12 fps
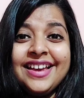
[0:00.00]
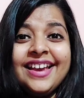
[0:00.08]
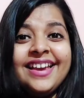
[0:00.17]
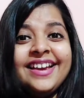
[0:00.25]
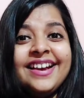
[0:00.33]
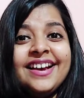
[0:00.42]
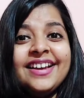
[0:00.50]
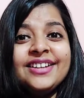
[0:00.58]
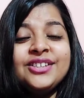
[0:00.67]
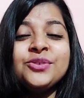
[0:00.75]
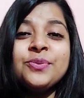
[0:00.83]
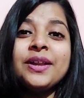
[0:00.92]
Hey
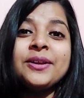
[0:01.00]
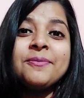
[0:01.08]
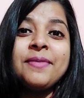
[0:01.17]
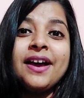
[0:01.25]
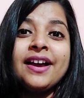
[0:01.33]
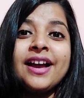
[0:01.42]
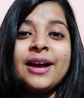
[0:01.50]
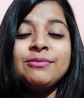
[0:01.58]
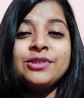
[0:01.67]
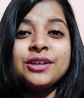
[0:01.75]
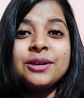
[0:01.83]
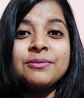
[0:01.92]
guys, welcome back. I'm
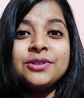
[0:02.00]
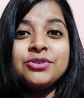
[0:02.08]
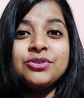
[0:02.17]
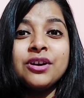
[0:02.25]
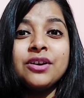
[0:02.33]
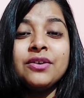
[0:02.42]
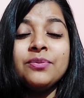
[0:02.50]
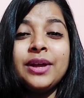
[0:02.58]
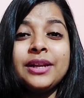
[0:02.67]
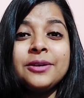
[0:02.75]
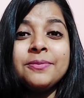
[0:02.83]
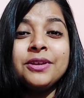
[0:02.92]
Sanghamitra,
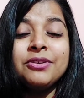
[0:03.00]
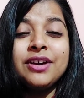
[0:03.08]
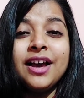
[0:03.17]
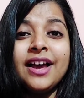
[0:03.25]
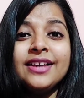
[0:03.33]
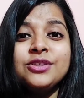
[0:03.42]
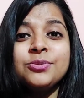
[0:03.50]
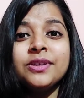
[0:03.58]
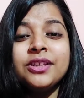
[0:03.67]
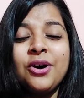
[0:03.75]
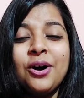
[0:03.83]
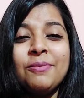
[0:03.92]
welcoming you guys
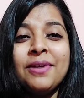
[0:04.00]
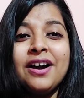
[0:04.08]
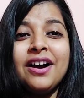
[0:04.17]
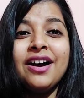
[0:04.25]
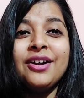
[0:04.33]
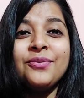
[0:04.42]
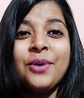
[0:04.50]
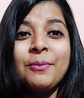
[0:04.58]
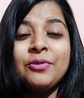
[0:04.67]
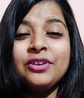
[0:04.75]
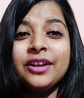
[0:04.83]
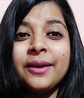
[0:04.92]
with all my heart one
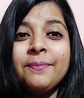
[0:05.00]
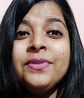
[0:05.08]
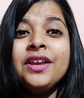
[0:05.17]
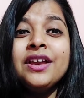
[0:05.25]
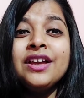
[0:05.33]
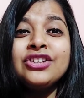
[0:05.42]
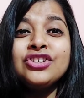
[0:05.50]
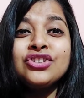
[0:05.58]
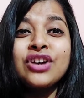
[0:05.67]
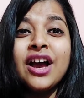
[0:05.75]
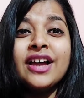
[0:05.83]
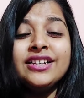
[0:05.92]
more time. So
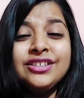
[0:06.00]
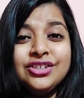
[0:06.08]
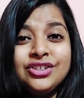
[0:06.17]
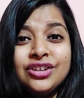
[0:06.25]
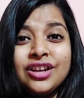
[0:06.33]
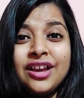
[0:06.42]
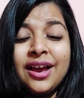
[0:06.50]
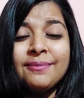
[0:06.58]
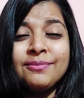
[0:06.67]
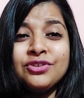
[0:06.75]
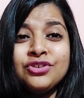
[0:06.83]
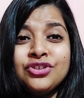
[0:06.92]
guys, today
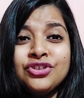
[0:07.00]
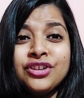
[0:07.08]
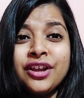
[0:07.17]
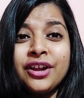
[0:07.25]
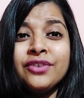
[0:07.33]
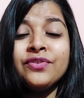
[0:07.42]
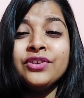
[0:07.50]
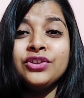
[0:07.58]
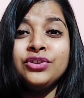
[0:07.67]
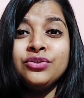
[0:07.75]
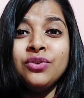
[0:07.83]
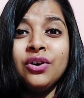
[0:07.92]
I'm going to share with
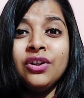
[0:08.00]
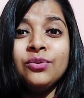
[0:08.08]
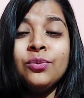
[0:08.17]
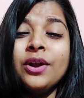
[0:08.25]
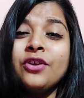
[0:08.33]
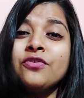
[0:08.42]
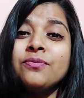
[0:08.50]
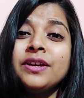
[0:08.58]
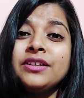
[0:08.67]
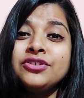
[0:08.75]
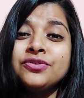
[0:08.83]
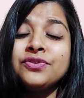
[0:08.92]
you all one of my
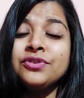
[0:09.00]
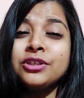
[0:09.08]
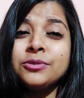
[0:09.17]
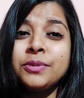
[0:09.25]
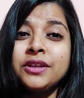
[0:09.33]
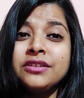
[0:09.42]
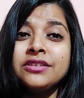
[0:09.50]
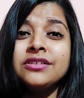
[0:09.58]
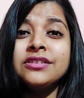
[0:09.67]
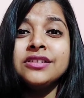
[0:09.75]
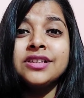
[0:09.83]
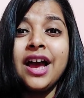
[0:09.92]
interview
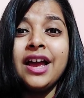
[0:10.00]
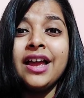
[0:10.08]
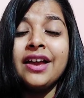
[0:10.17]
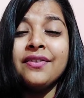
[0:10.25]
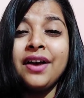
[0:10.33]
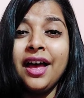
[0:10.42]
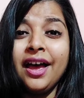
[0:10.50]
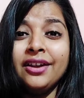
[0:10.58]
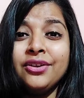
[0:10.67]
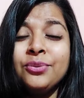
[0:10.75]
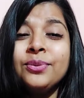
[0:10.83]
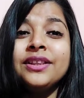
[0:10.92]
experiences I have
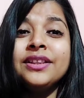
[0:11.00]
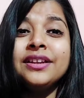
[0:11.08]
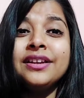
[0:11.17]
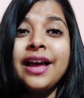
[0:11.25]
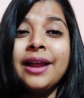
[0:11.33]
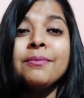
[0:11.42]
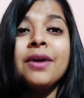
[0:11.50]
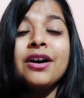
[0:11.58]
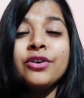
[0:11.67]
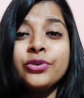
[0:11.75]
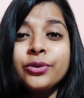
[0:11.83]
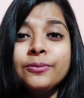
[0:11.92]
had with
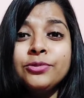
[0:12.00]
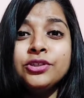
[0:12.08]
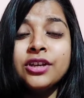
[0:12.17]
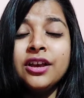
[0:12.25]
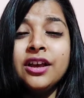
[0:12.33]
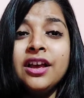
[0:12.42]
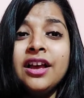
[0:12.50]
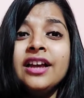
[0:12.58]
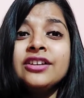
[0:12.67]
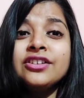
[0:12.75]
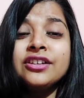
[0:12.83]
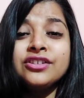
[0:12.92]
Landmark Groups.
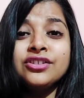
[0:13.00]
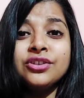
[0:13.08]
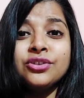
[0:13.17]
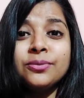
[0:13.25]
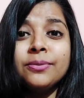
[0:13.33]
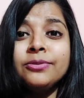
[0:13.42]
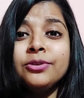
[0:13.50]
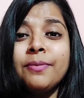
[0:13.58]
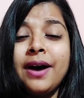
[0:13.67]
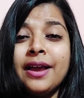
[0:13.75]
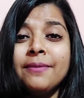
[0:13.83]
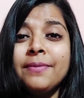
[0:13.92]
It's a
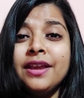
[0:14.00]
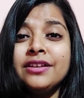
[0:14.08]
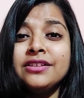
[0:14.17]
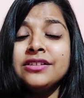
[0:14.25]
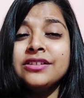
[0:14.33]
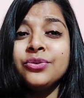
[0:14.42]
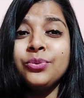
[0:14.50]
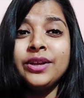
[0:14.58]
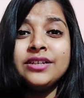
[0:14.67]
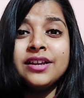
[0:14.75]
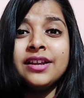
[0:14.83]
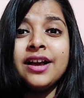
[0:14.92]
Dubai-based
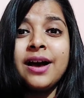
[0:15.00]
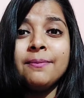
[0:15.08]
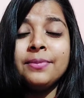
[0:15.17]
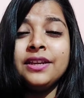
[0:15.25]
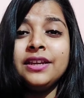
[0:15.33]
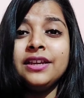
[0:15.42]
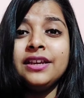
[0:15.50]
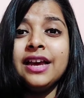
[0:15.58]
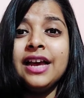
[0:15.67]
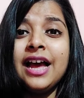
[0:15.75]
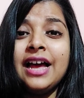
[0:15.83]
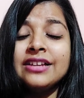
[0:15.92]
retail company,
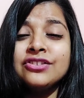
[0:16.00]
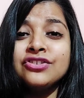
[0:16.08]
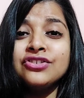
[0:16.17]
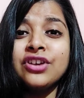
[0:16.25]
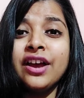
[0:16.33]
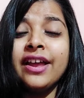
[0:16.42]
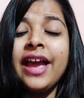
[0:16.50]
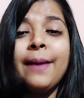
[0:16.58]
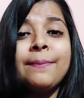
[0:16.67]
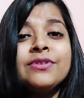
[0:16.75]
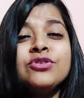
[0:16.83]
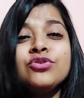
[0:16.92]
and I
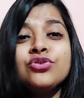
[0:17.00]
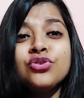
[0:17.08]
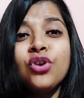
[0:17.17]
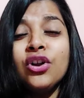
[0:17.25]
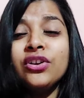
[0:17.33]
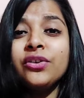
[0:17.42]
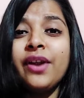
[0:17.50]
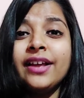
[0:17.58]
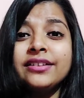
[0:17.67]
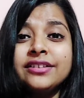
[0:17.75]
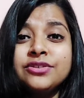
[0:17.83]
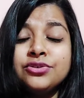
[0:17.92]
happened to not
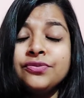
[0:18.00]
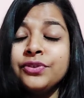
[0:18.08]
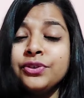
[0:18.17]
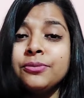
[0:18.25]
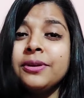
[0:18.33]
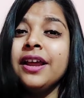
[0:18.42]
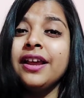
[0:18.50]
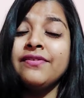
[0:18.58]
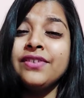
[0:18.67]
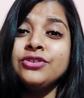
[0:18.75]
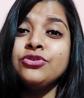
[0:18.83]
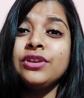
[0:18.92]
crack the interview, but I
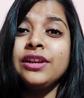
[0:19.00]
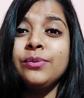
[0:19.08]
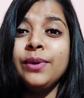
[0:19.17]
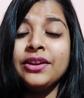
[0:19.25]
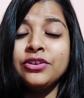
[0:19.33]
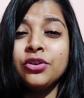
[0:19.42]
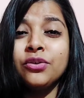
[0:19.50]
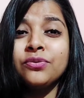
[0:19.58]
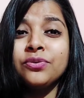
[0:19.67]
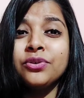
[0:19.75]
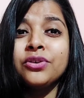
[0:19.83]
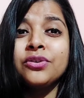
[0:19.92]
eventually went on
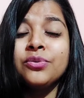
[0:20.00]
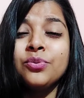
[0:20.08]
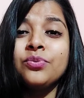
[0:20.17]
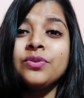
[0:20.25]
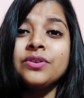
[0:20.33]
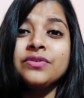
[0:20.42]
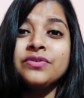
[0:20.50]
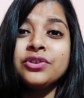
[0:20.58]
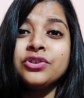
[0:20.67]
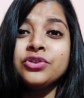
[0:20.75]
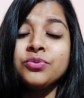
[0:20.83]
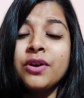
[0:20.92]
for the
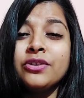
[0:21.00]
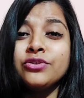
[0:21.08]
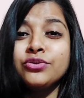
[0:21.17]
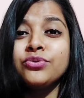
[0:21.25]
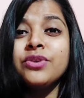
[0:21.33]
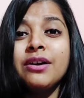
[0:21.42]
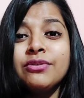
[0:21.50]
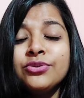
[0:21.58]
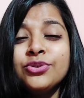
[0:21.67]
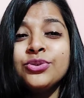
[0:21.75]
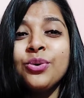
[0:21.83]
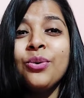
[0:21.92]
first one or two
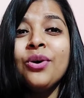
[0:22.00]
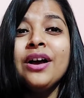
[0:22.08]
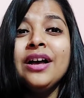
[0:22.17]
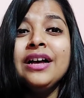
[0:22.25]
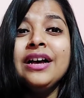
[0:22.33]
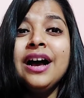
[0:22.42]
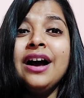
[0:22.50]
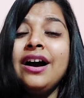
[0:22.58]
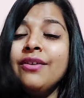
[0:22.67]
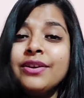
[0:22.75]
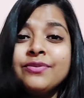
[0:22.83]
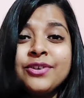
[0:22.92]
rounds. So
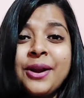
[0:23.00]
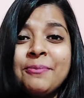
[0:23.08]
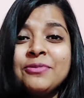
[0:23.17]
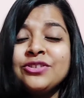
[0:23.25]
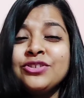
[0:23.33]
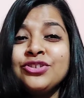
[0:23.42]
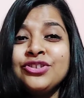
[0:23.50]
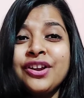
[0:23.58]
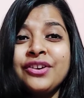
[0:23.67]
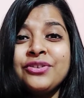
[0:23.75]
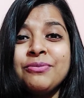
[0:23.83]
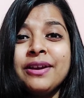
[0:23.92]
however, I'm going to share